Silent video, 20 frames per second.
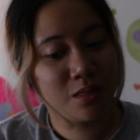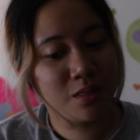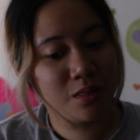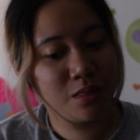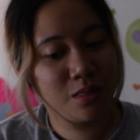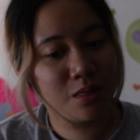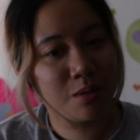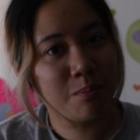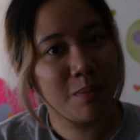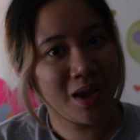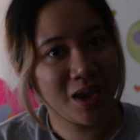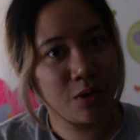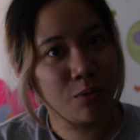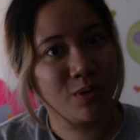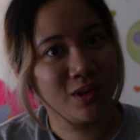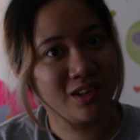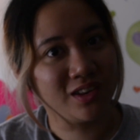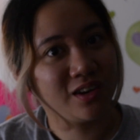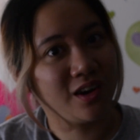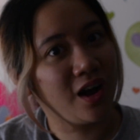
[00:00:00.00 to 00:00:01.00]
the mic
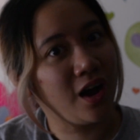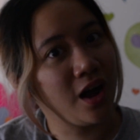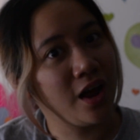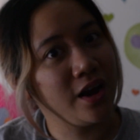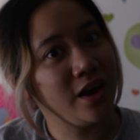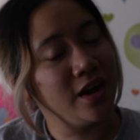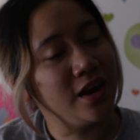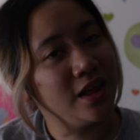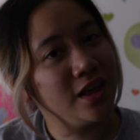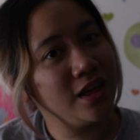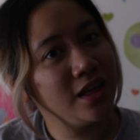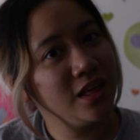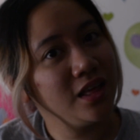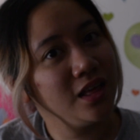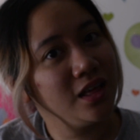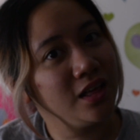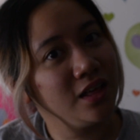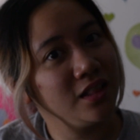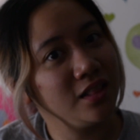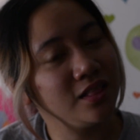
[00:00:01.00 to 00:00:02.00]
wasn't on.
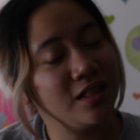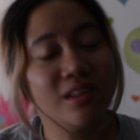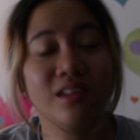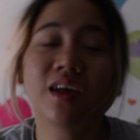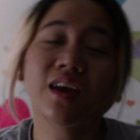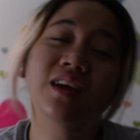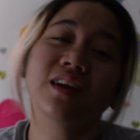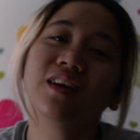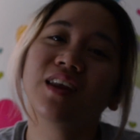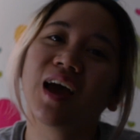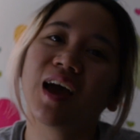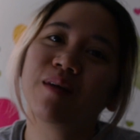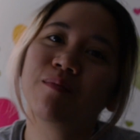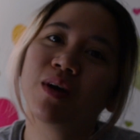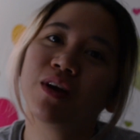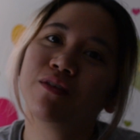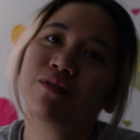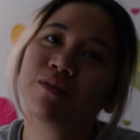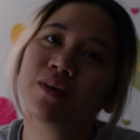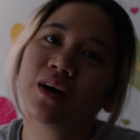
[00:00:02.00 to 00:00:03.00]
The second time
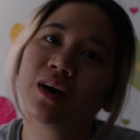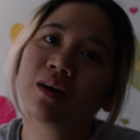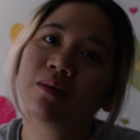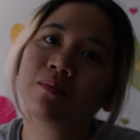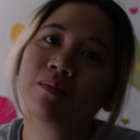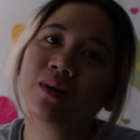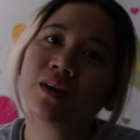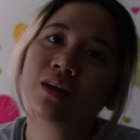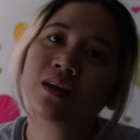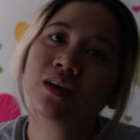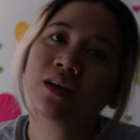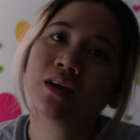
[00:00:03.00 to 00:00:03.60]
I filmed,